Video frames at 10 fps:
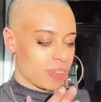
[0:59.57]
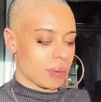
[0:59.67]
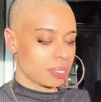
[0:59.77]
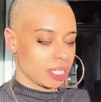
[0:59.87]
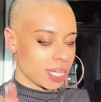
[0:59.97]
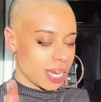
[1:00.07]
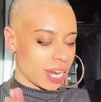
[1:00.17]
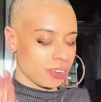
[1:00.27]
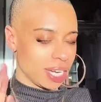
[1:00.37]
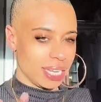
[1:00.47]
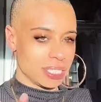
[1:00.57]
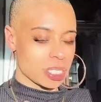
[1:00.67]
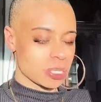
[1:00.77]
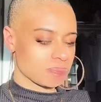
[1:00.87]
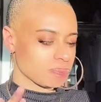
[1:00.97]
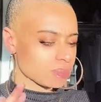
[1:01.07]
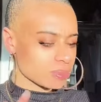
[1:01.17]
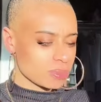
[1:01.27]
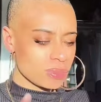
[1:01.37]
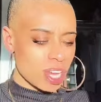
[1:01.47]
They put their needs
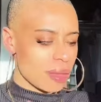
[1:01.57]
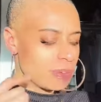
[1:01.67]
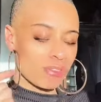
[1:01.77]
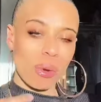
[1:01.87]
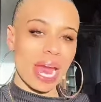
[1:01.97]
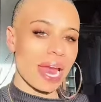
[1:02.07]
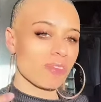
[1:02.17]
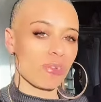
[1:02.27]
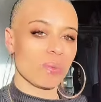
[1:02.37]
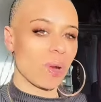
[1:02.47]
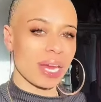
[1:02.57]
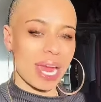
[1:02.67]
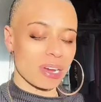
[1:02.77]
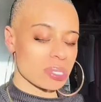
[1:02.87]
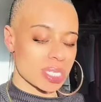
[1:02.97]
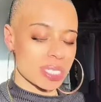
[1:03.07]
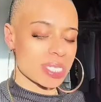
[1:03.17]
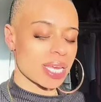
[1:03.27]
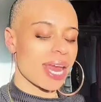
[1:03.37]
before everyone else's.